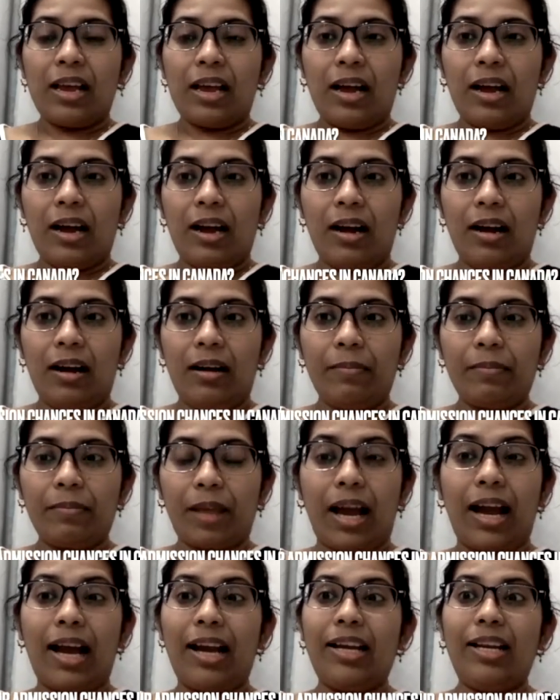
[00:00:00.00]

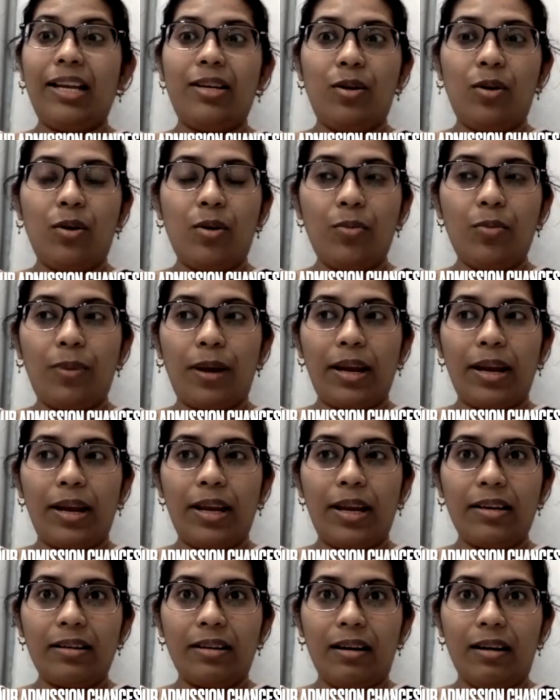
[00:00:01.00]
I know
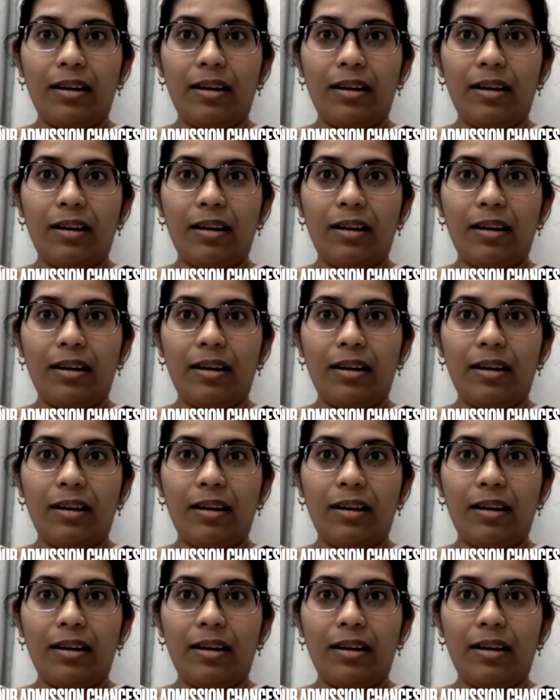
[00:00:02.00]
when